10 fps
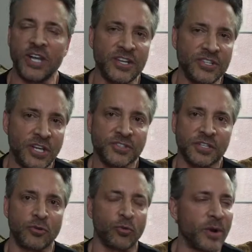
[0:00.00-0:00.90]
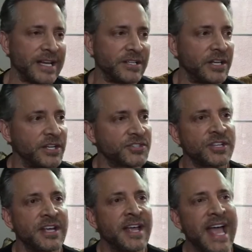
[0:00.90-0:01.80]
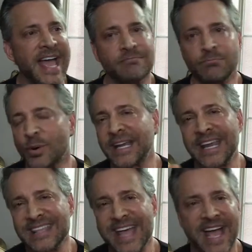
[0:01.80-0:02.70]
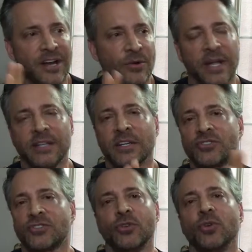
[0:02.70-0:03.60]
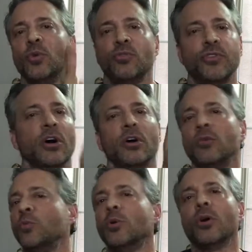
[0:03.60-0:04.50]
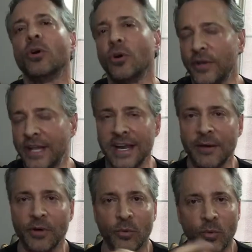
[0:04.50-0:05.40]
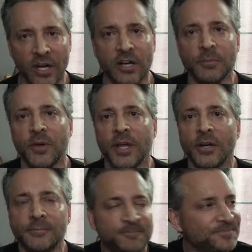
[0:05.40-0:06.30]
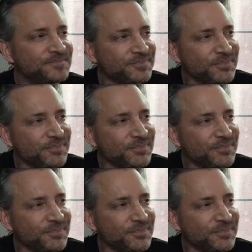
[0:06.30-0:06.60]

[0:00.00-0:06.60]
genius, greatness, and bringing that greatness to the world. And I want to welcome you here.